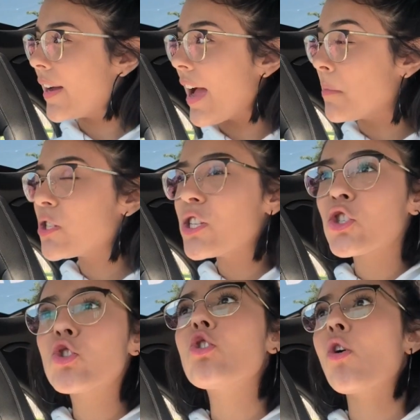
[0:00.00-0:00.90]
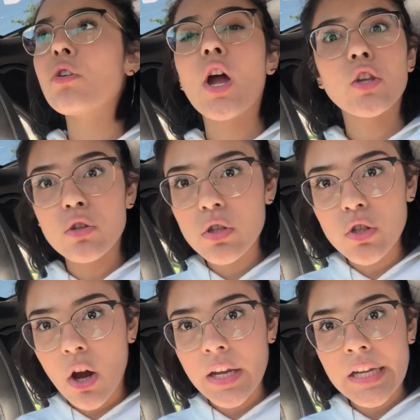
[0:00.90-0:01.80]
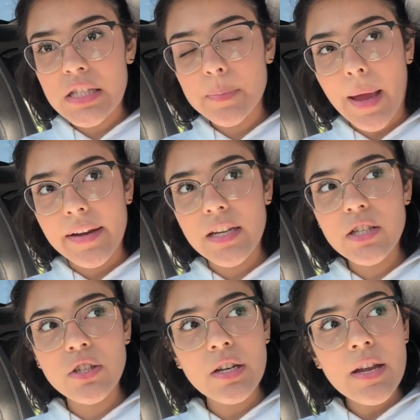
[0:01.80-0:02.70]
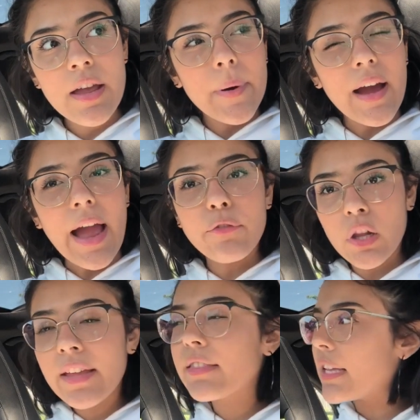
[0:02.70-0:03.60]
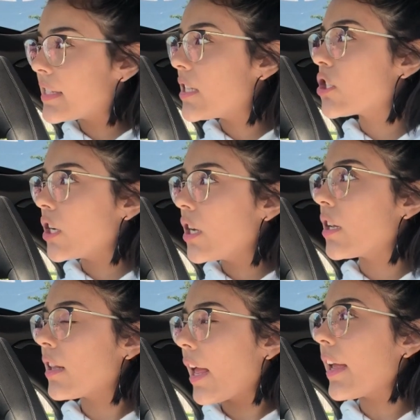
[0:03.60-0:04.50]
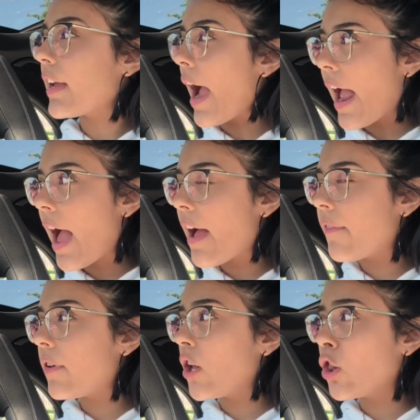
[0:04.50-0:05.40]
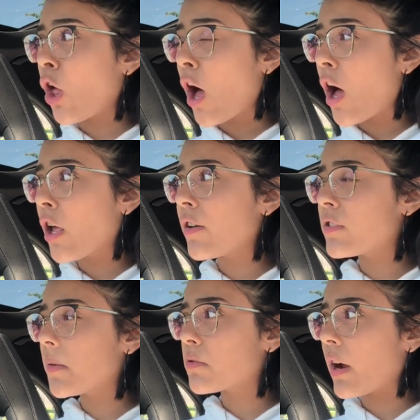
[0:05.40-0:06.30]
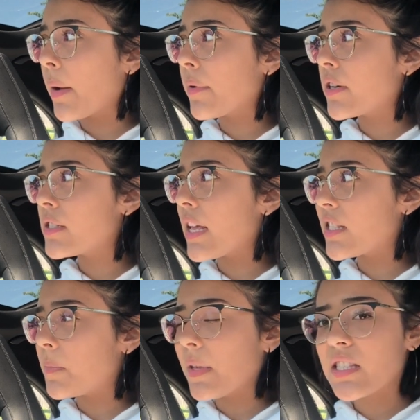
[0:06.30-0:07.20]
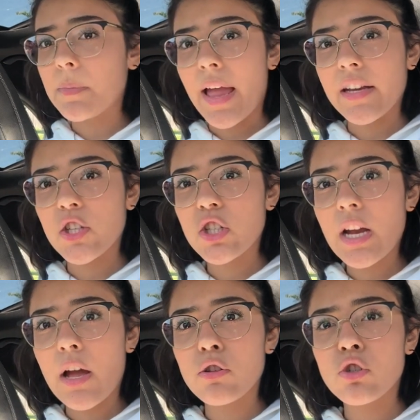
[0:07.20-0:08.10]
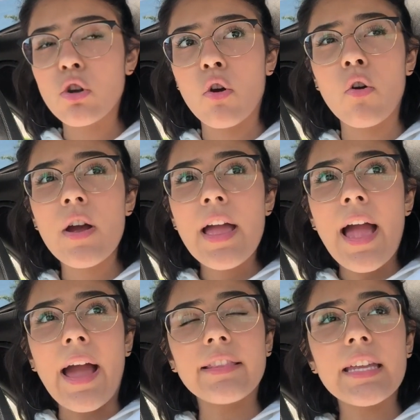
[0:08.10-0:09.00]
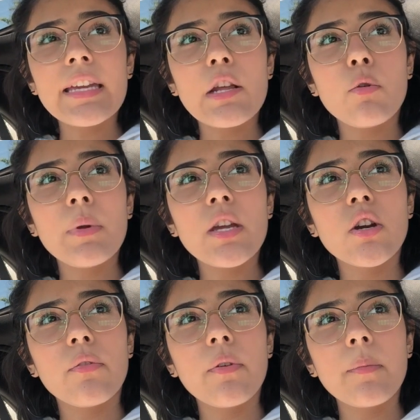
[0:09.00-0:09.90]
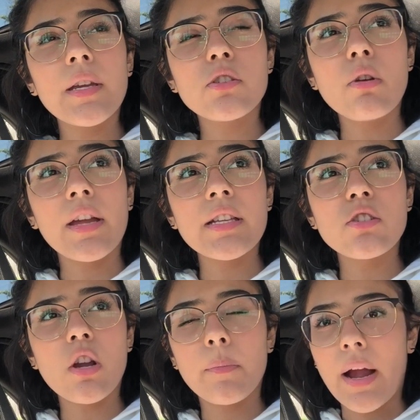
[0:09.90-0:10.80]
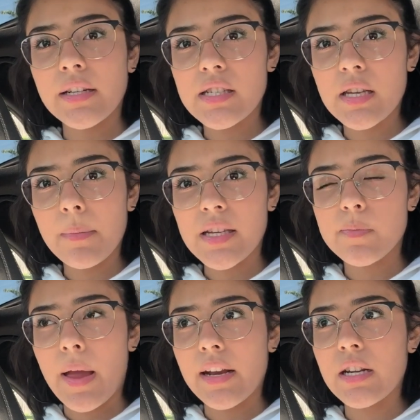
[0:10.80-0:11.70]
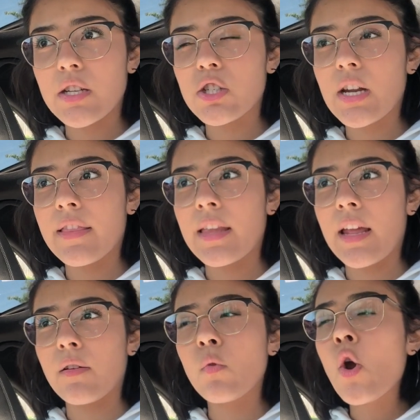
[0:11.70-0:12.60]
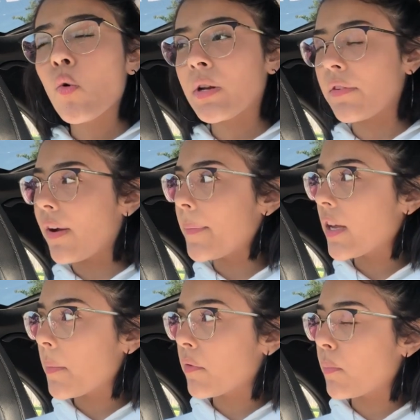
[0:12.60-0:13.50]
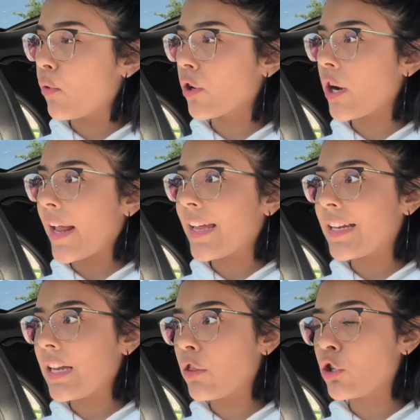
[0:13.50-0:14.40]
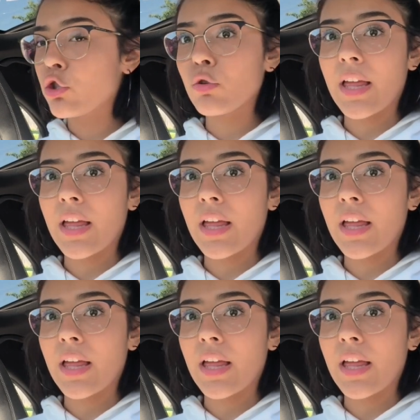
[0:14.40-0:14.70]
But I'm just so not used to talking in Spanish. But I feel like this is good. Like, I have a lot of subscribers that speak Spanish now. So I think it'll be good for me. So I can start practicing my Spanish. And then whenever I become a reporter, I can either do